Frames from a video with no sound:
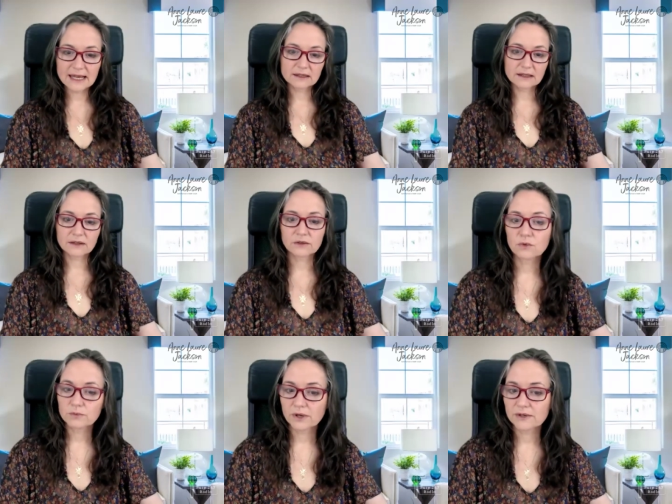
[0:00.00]
that
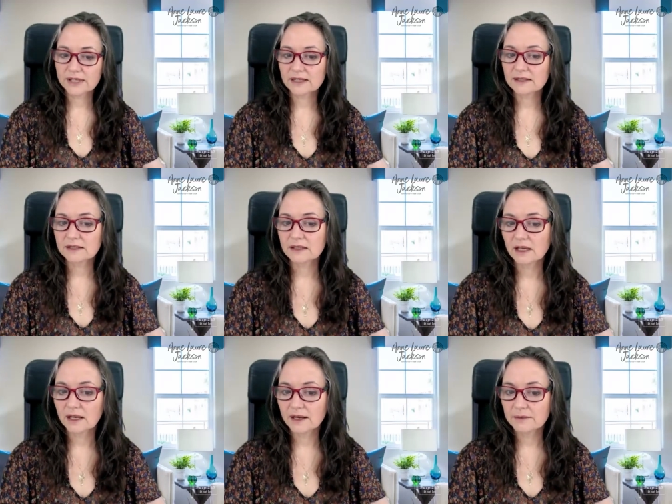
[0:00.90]
thought process.
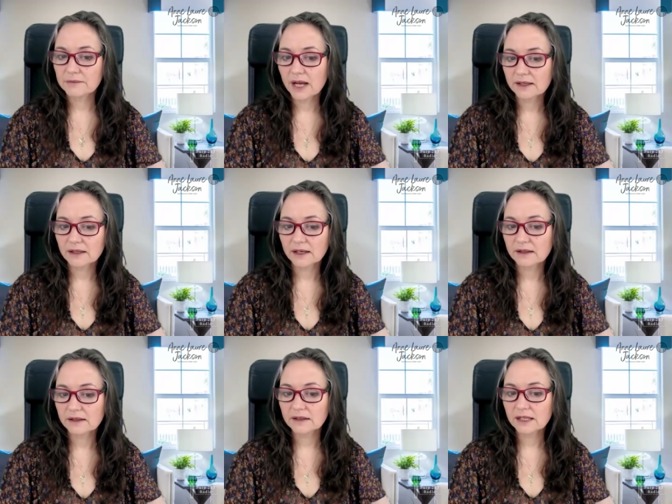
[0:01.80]
I
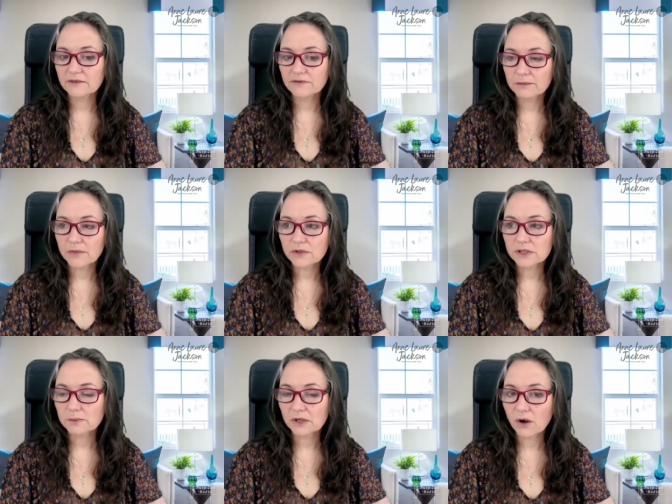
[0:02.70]
think for
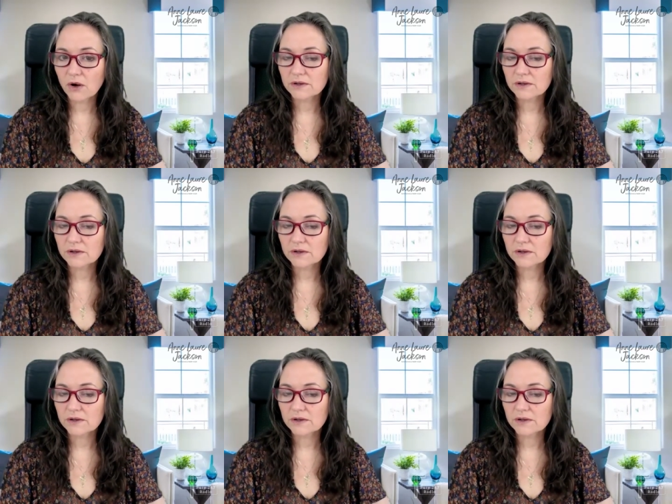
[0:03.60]
most, because